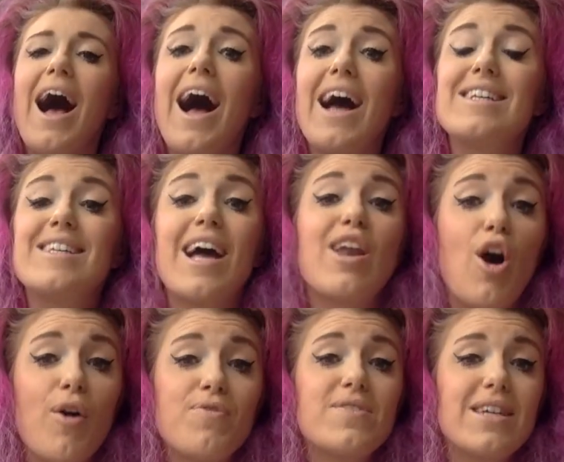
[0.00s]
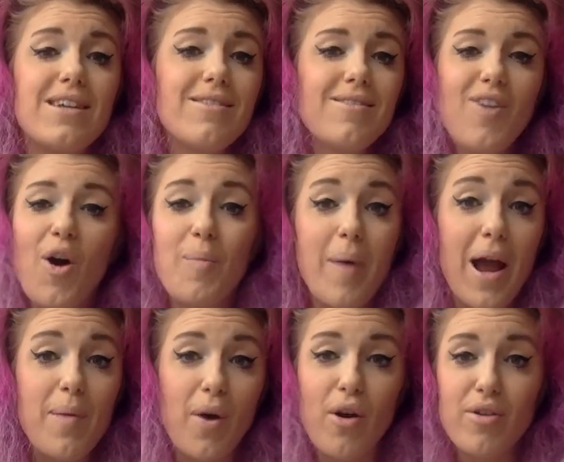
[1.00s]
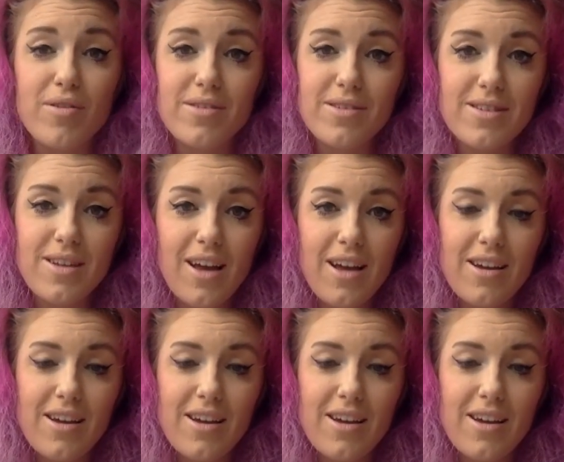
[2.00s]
I sat lofty on my morals,